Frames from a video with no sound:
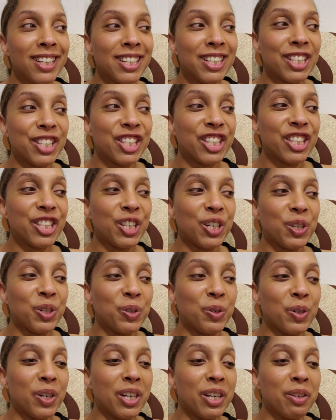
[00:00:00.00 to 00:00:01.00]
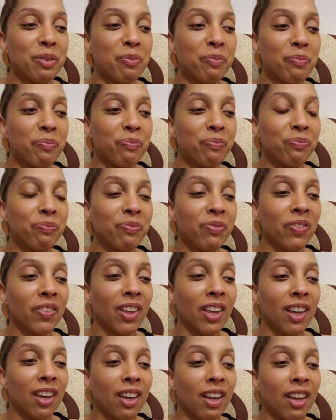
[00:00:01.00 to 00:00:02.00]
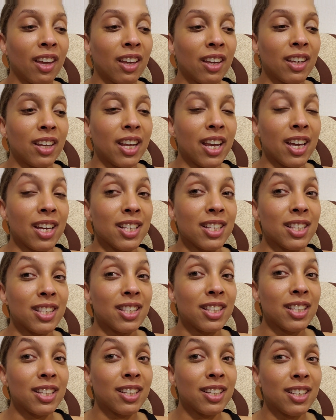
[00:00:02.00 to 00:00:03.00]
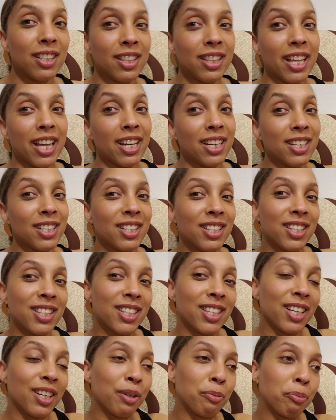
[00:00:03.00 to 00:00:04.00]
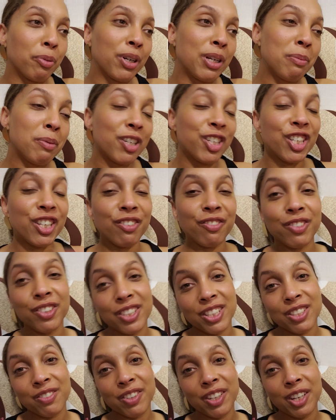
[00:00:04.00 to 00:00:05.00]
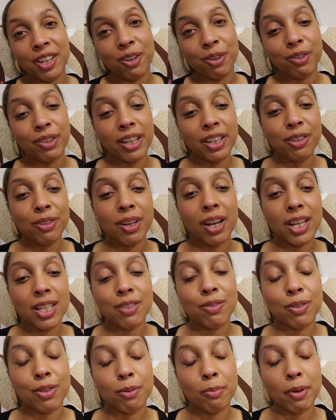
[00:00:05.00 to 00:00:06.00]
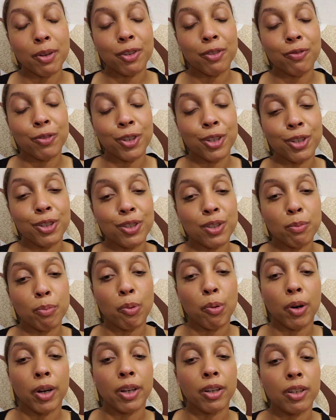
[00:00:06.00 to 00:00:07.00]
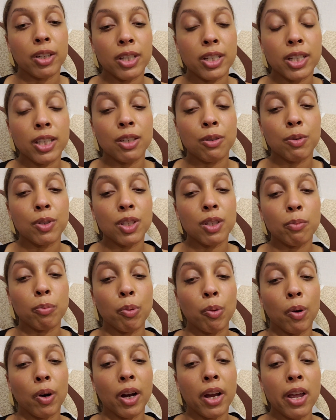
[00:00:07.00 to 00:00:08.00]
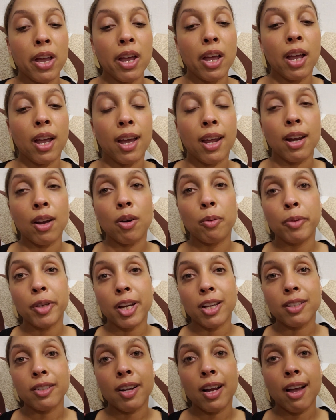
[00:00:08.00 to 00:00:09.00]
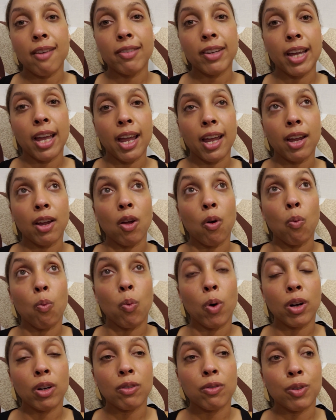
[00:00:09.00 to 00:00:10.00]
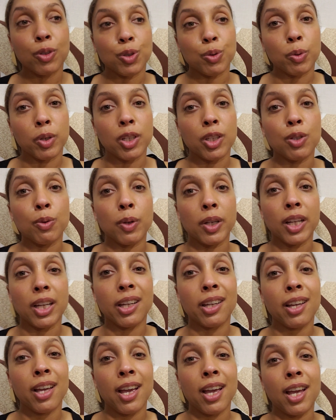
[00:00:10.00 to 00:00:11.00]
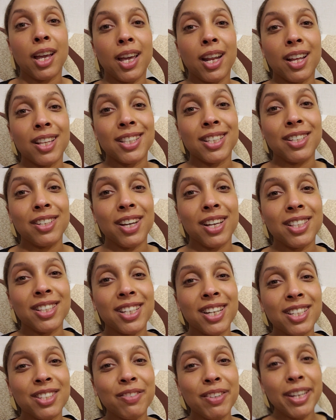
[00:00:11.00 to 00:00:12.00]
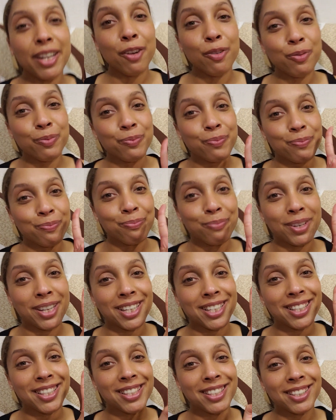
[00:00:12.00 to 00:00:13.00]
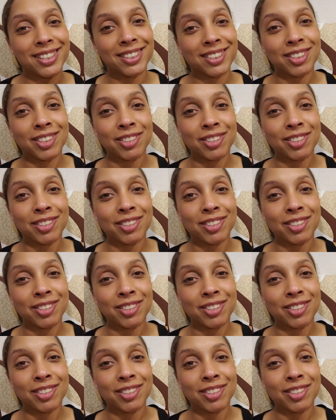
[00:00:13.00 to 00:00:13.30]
So yes, that is pretty much it for this video. Thank you guys for your support, your continuous support, and I hope you guys are having a wonderful 2020, and I'll see you guys in the next video. Peace.